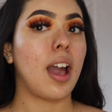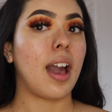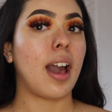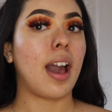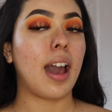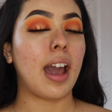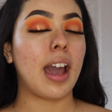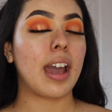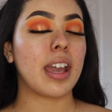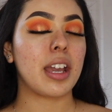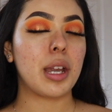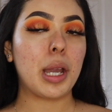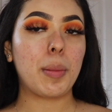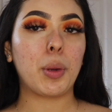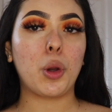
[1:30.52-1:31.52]
I
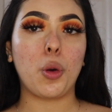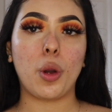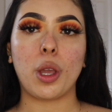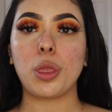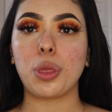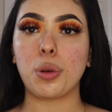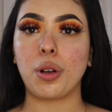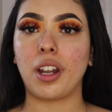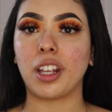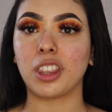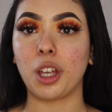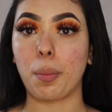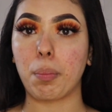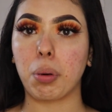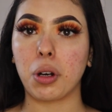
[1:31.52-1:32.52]
am going through like
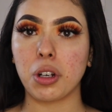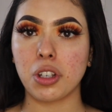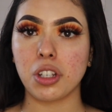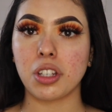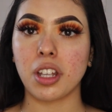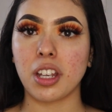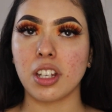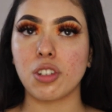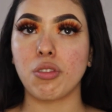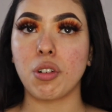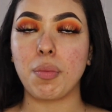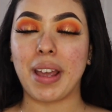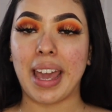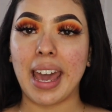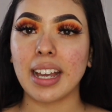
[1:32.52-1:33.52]
the purge stage for
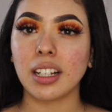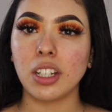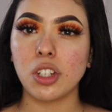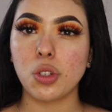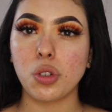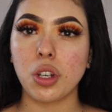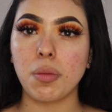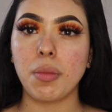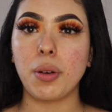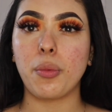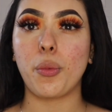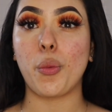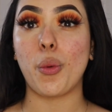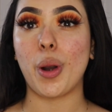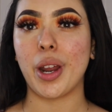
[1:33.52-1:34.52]
my acne
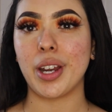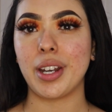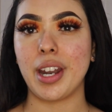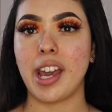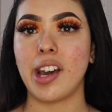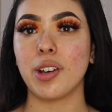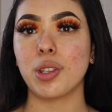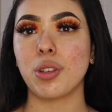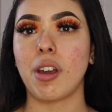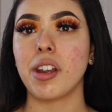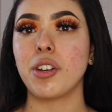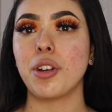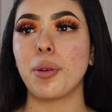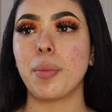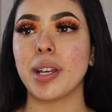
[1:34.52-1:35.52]
treatment right now, so I
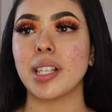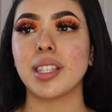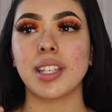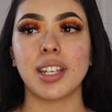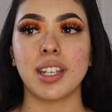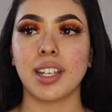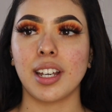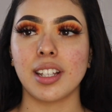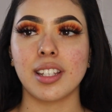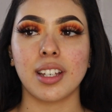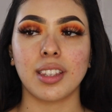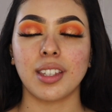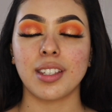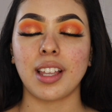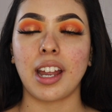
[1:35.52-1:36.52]
know my skin gets
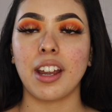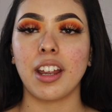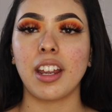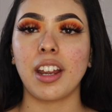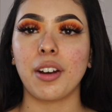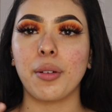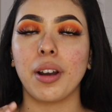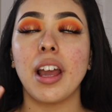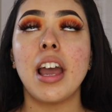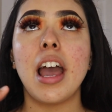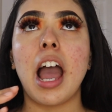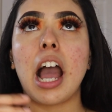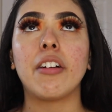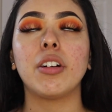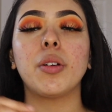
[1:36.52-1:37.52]
like this. I've
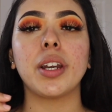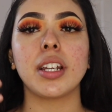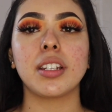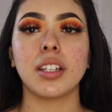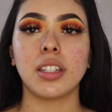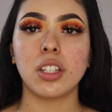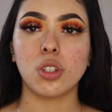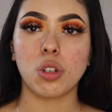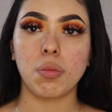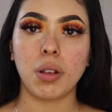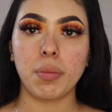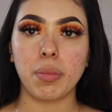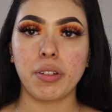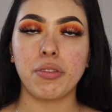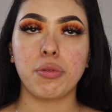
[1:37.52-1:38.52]
already done this
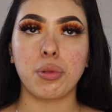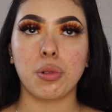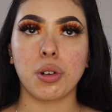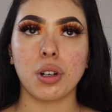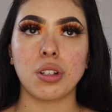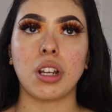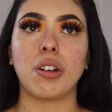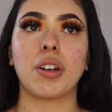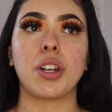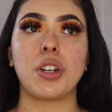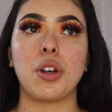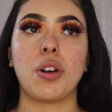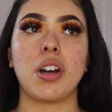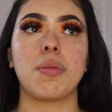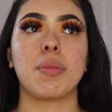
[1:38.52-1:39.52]
treatment before, so I already
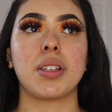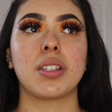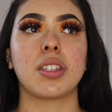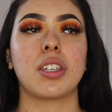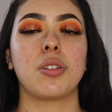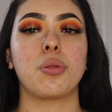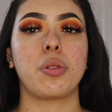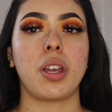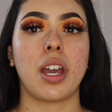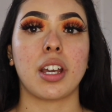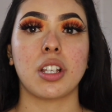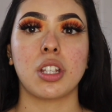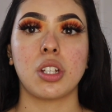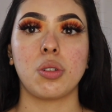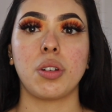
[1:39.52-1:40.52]
know how my skin
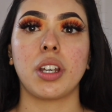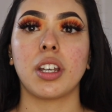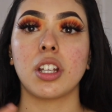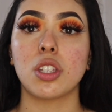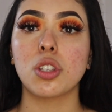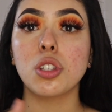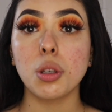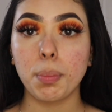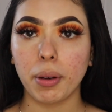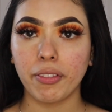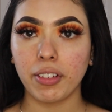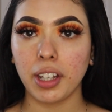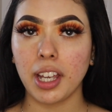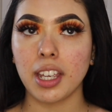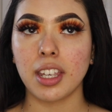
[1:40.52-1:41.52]
reacts to it. It gets super
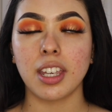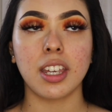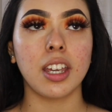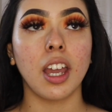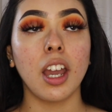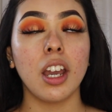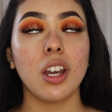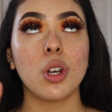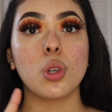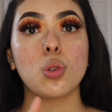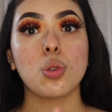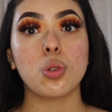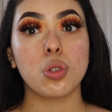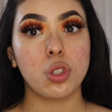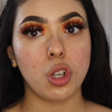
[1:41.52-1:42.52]
flaky,
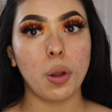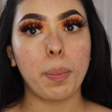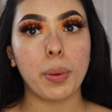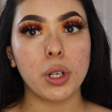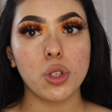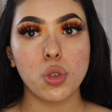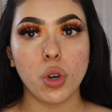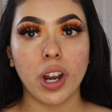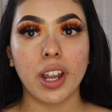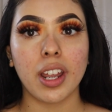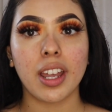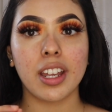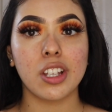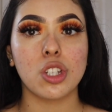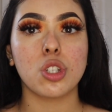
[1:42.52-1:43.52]
super dry,
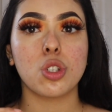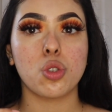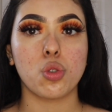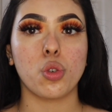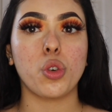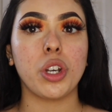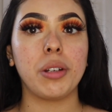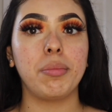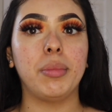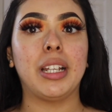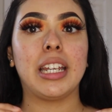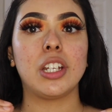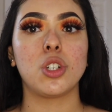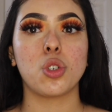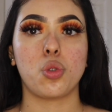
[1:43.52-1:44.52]

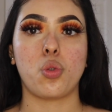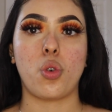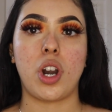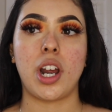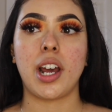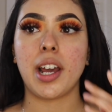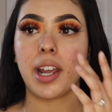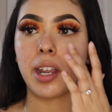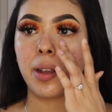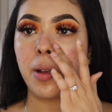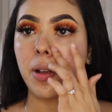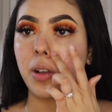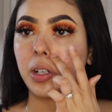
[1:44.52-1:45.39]
extremely dry,